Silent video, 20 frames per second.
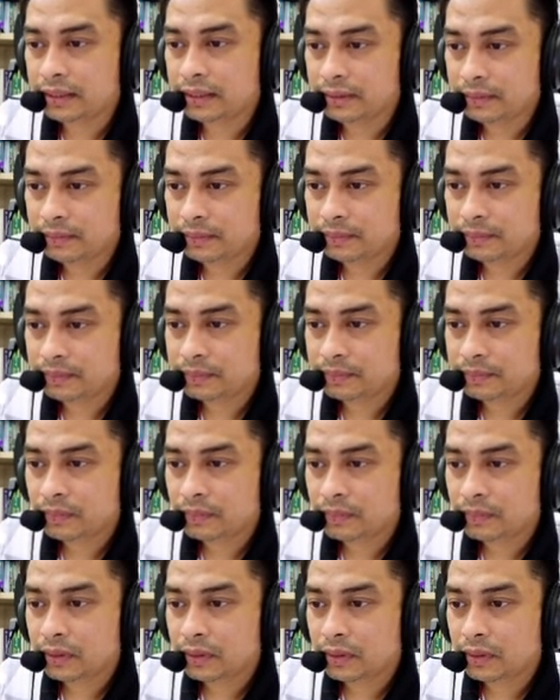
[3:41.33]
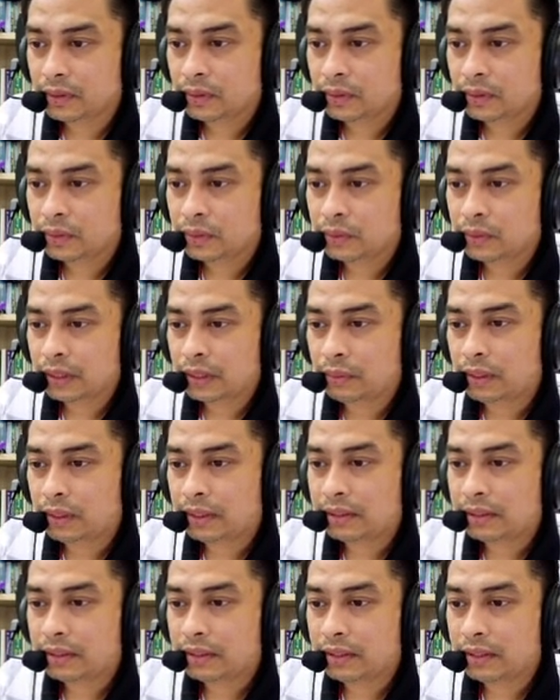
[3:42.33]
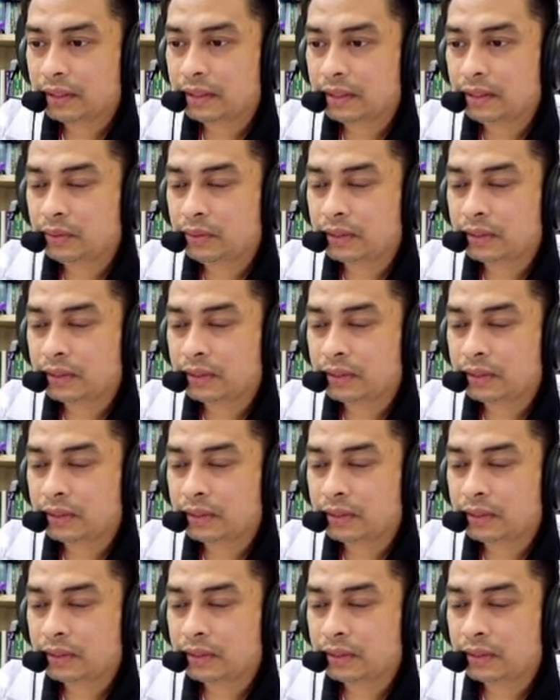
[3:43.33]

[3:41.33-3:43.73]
setting. So that one